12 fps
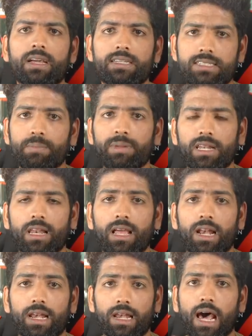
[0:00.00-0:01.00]
Simple.
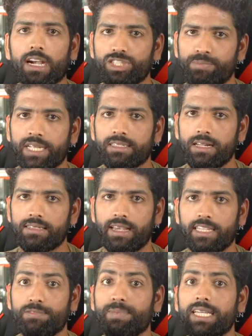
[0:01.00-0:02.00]
Large pixel
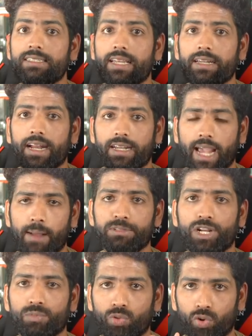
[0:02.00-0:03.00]
size means it can
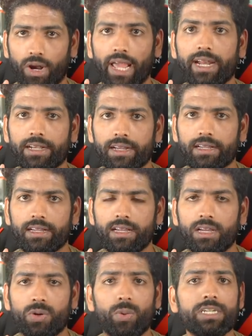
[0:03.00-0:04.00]
capture more light,
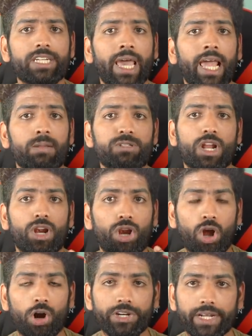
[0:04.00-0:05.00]
which helps a
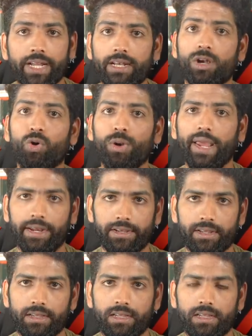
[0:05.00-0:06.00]
lot in low light.